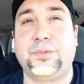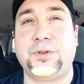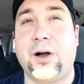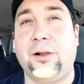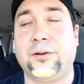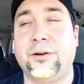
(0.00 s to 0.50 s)

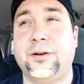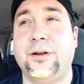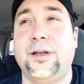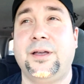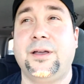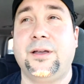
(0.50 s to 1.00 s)
$50
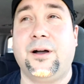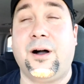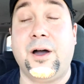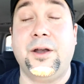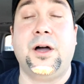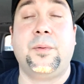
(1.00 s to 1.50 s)

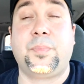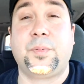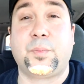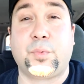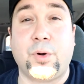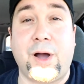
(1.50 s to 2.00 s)
on up
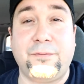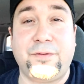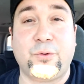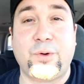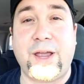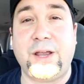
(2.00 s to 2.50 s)

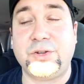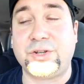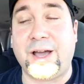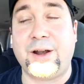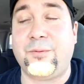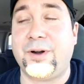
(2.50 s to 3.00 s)
profit range
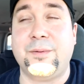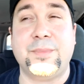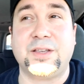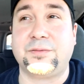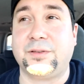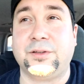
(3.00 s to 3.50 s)
i don't want to
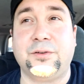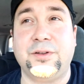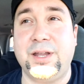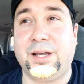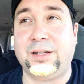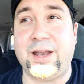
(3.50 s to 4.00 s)
mess with little
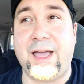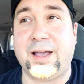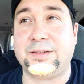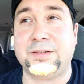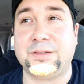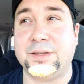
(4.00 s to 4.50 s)

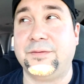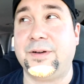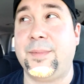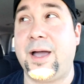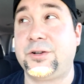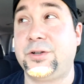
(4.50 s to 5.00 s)
knickknacks and stuff
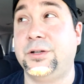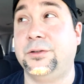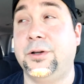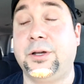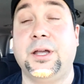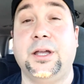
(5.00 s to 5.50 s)
i'm actually
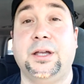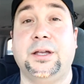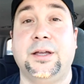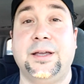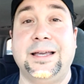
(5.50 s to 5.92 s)
looking